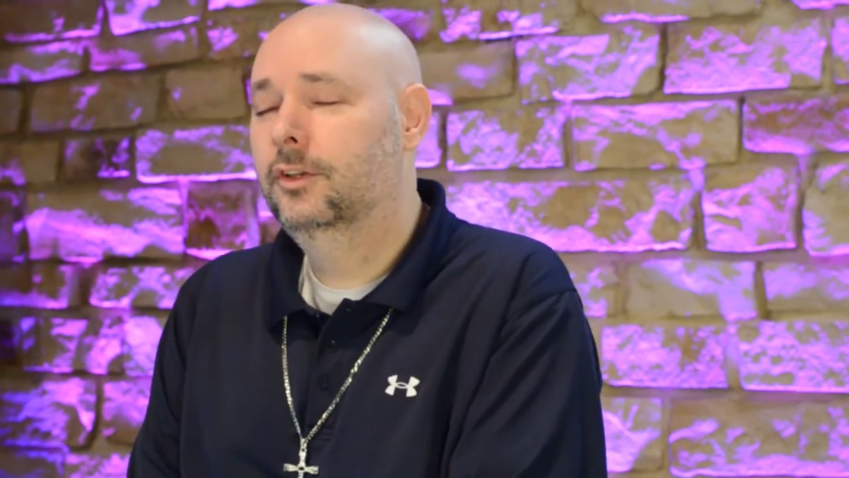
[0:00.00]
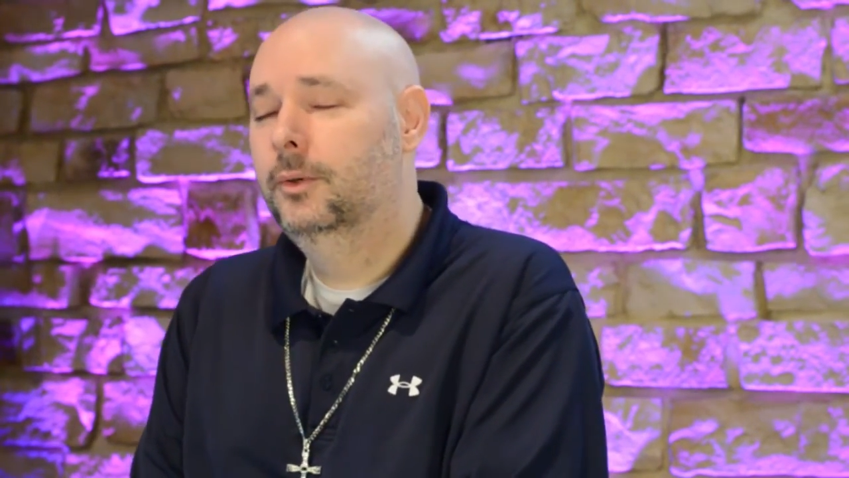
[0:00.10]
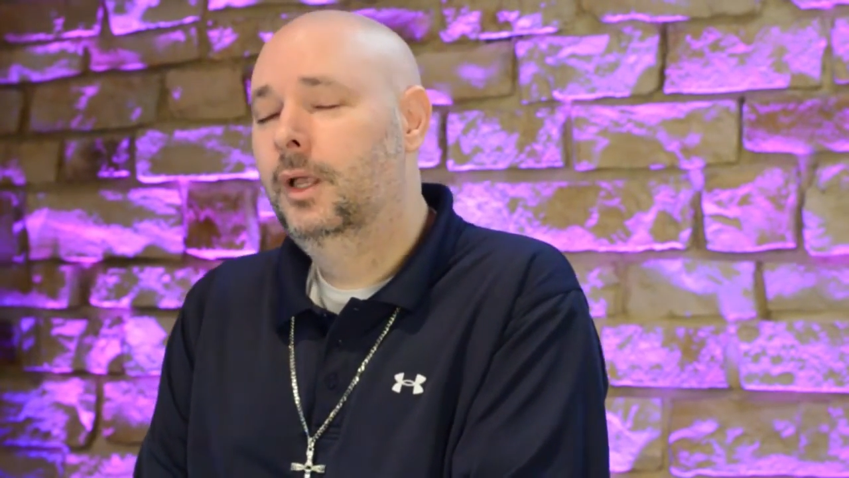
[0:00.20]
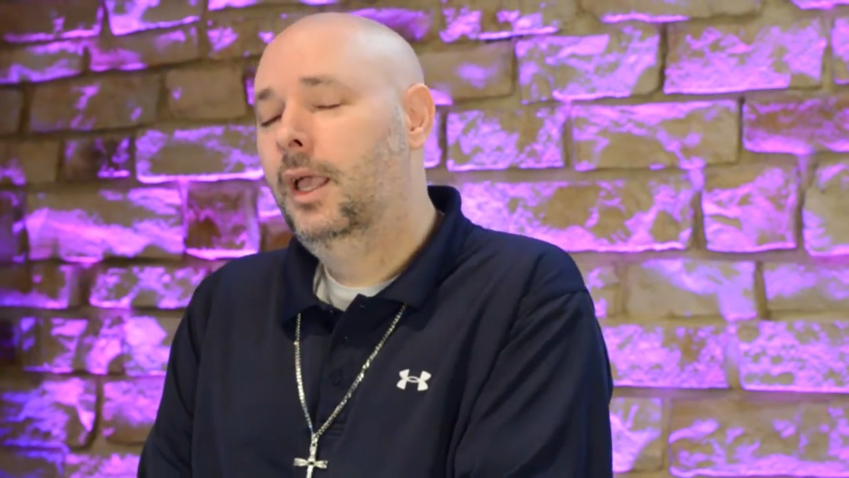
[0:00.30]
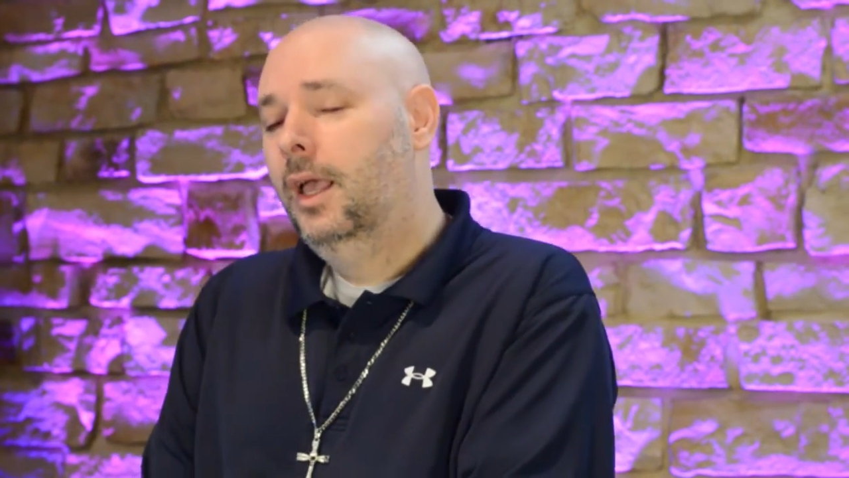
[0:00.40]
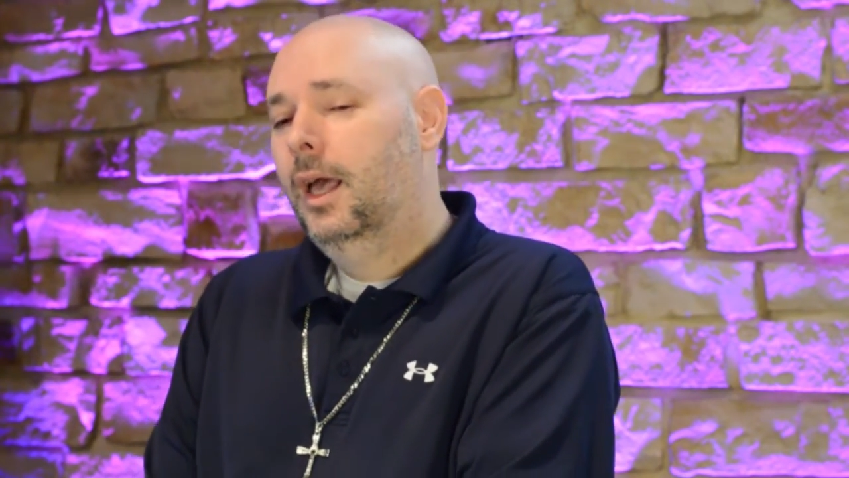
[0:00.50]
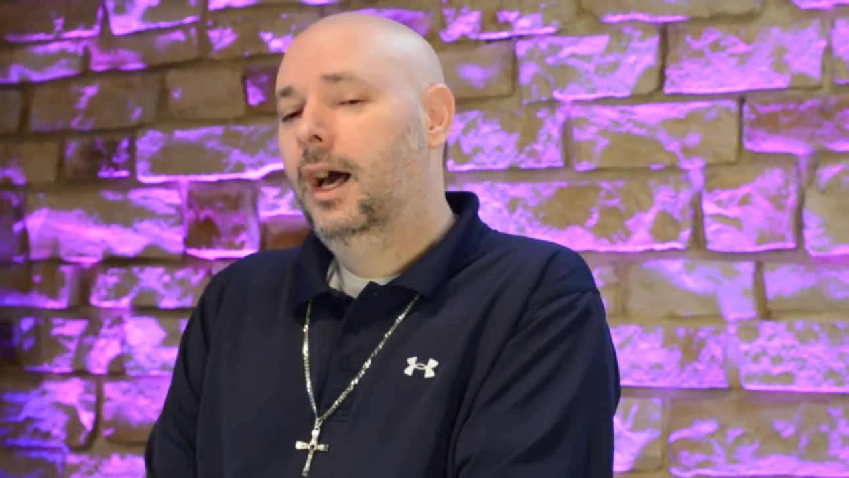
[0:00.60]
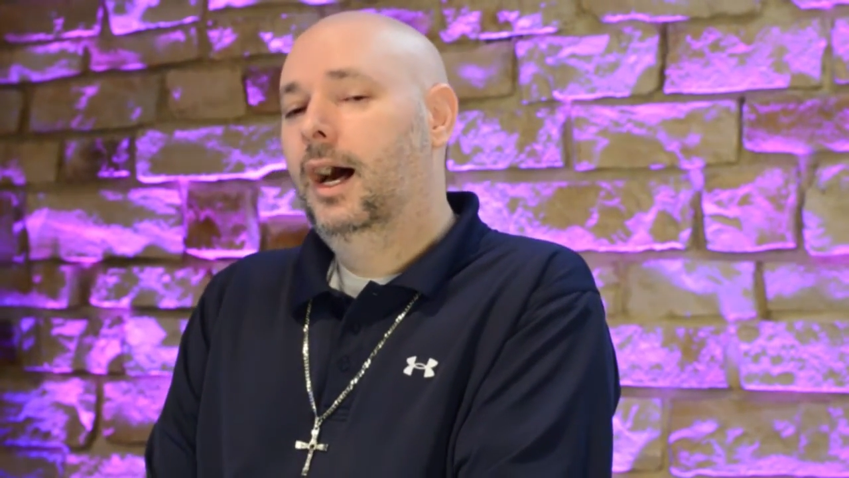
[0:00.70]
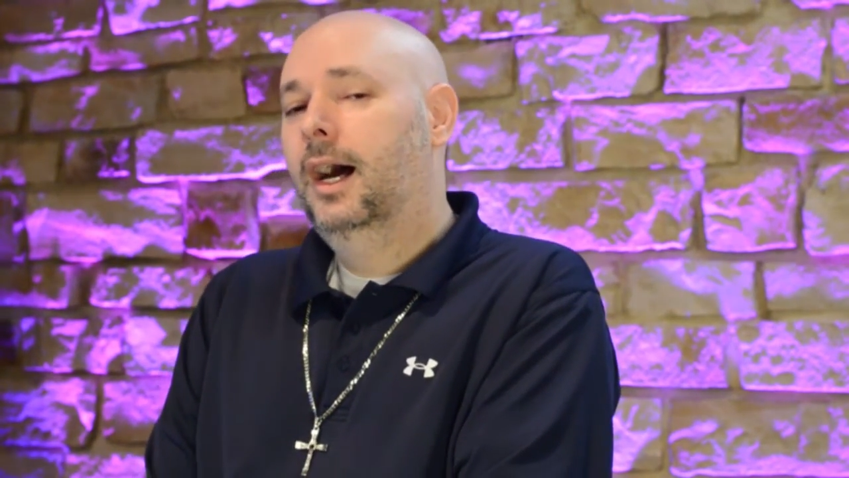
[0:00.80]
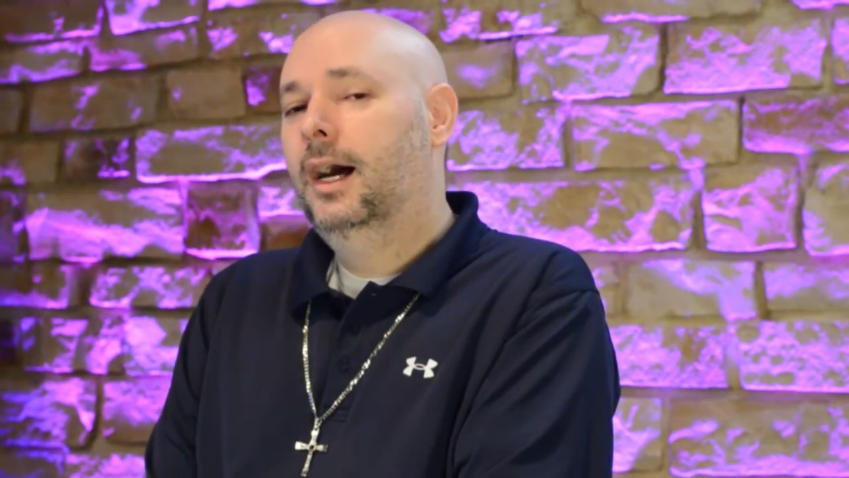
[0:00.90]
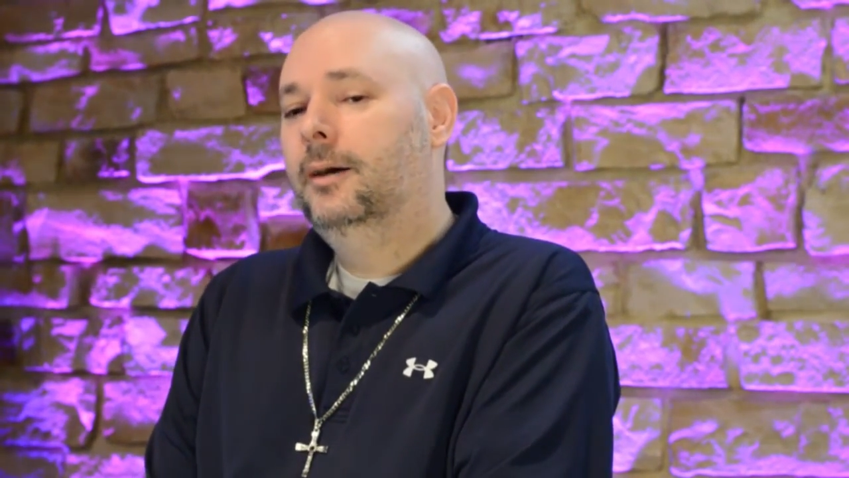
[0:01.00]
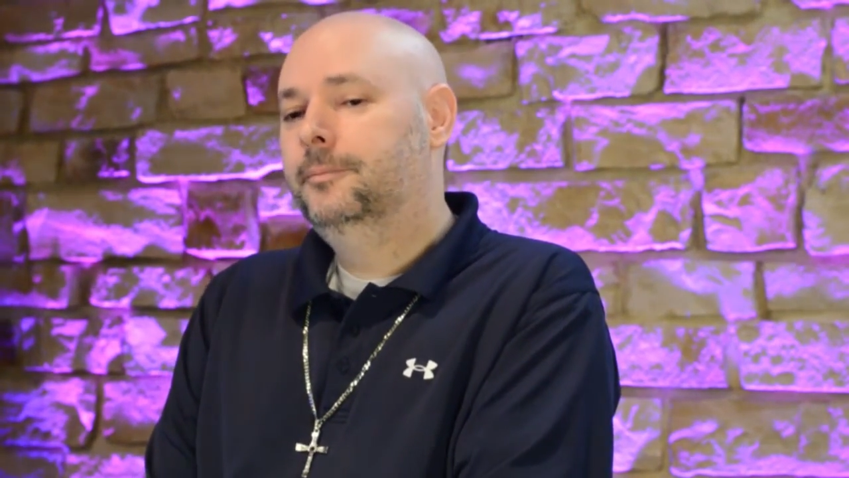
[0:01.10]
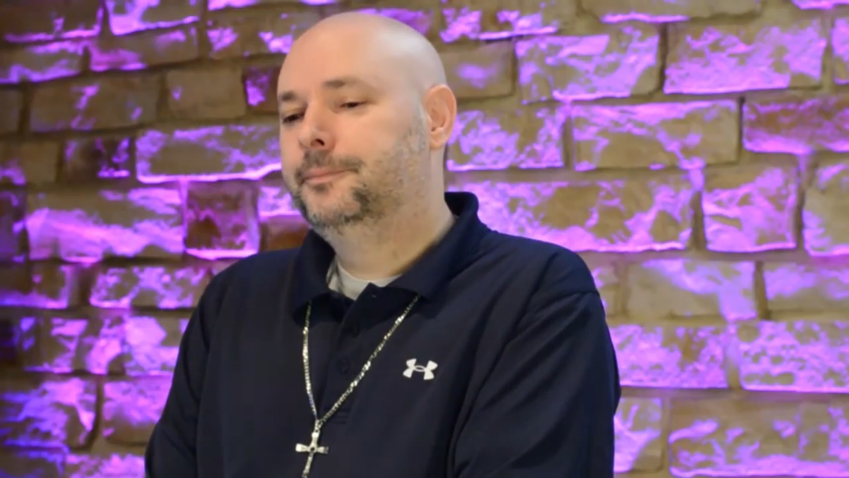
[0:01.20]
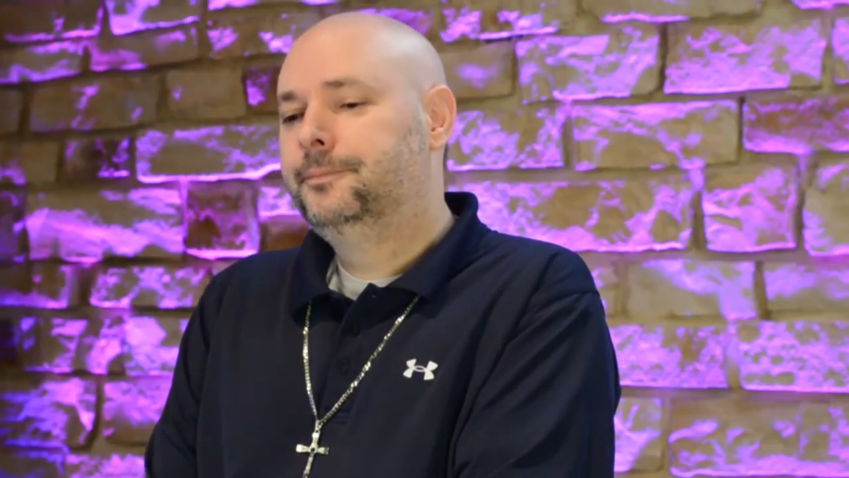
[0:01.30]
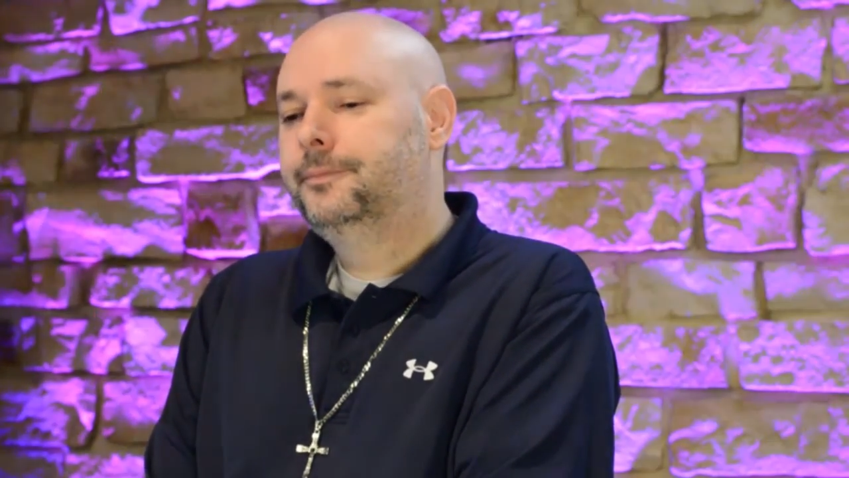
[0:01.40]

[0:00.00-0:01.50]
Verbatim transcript: two. Um,